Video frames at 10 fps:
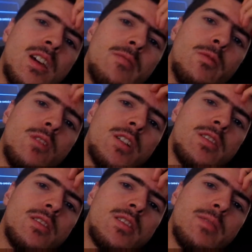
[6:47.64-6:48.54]
been
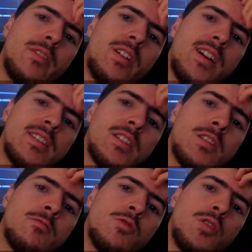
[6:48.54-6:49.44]
watching some of your
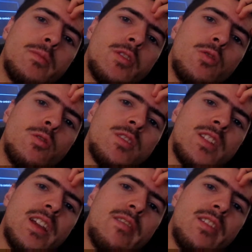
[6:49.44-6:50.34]
guys' room tours
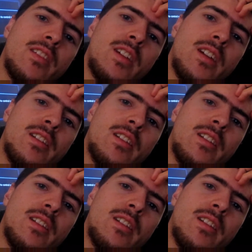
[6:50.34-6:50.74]
and everything,